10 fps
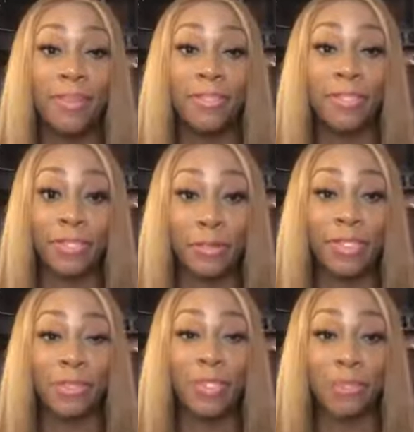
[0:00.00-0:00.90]
Do
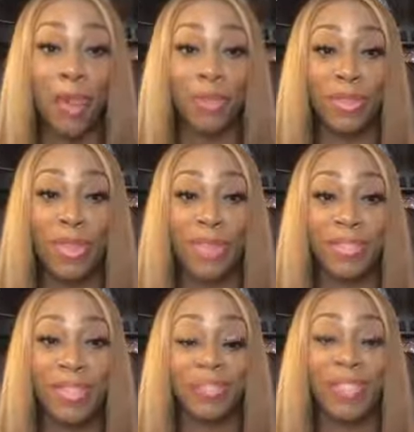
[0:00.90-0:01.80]
some smart
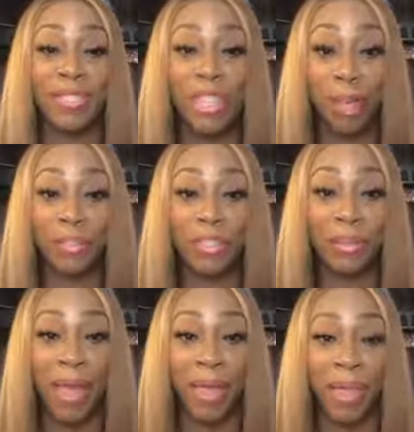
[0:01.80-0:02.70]
things. If this helps
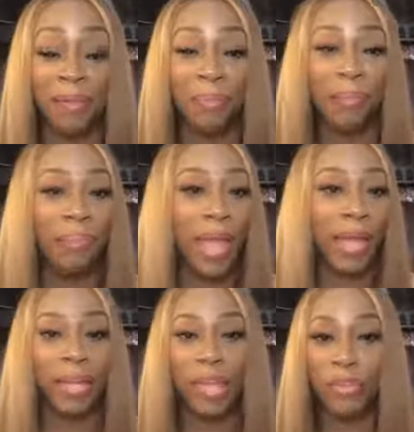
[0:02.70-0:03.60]
somebody, I'd
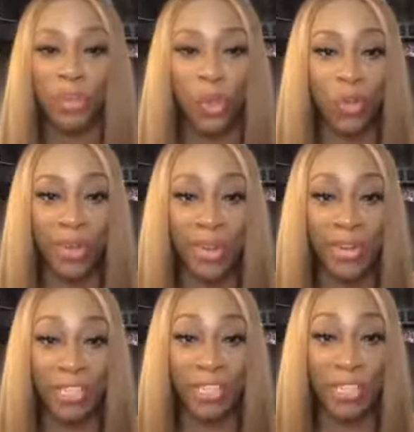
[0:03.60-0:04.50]
love you to go ahead
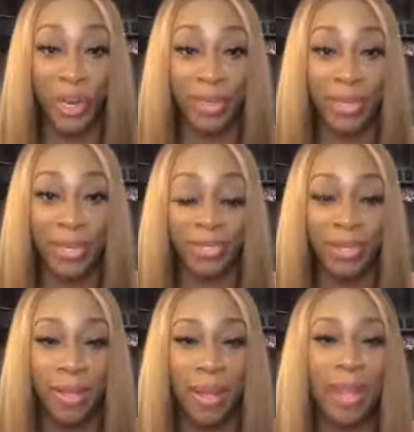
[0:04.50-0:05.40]
and share this
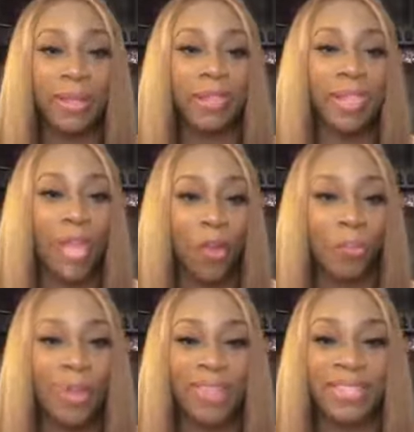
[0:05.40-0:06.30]
and tell
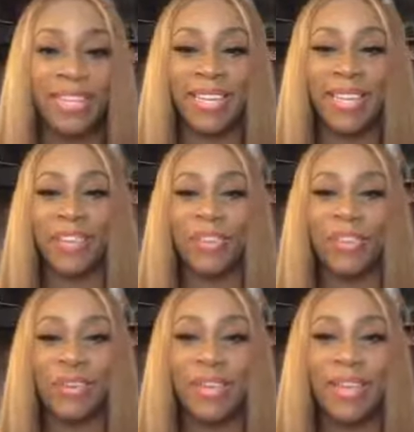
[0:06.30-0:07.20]
me, did it give
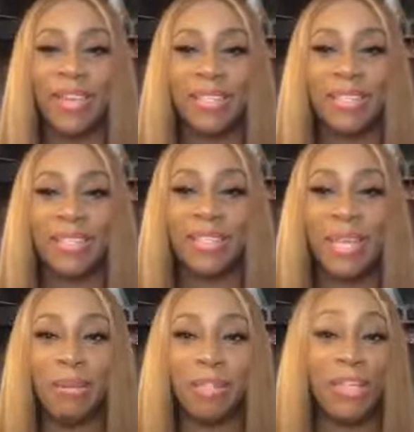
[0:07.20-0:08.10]
you some
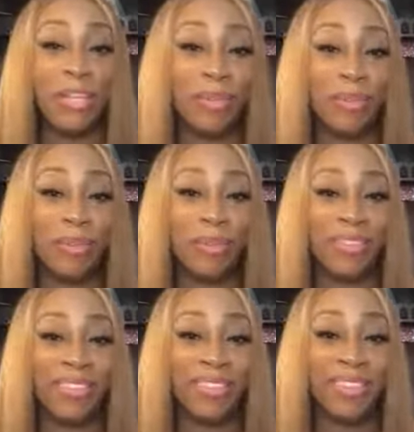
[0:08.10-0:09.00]
tips that you would
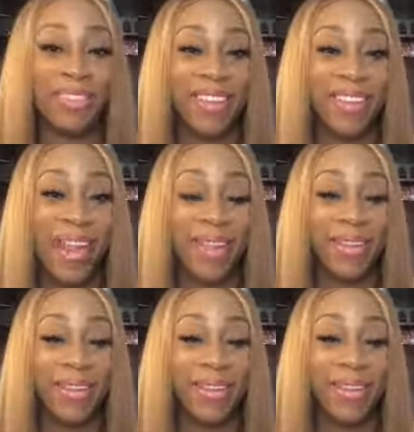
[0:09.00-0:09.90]
use? All right.
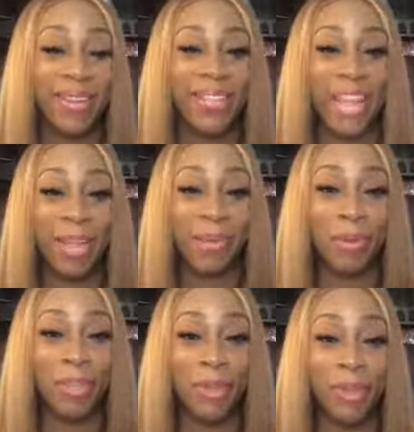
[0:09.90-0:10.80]
Dame
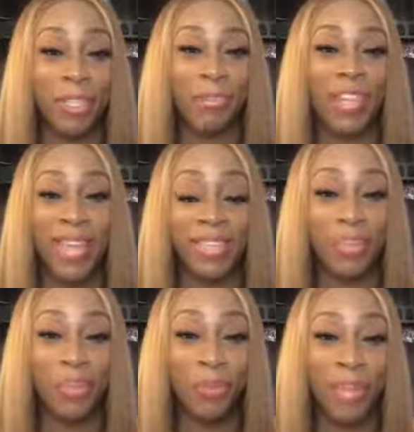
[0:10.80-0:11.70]
Nicole Smith Jackson, you
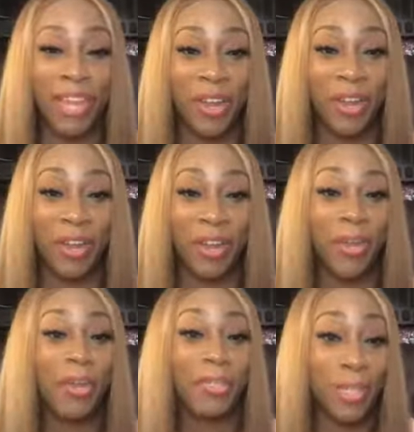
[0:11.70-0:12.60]
will be hearing
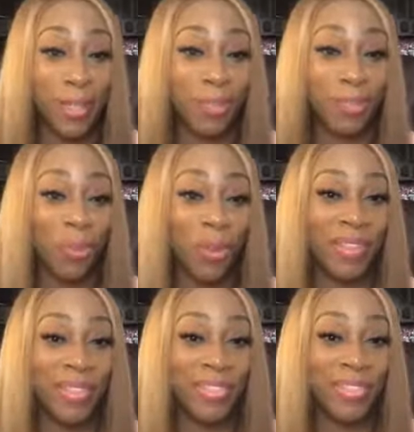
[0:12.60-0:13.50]
tons more of
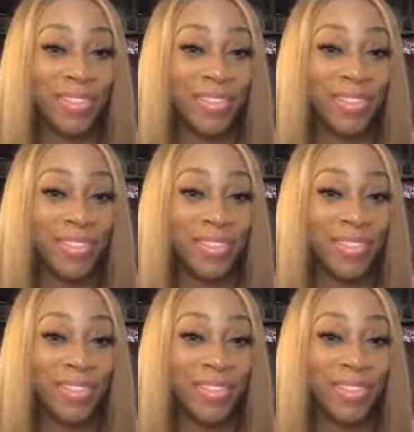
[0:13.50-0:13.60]
this.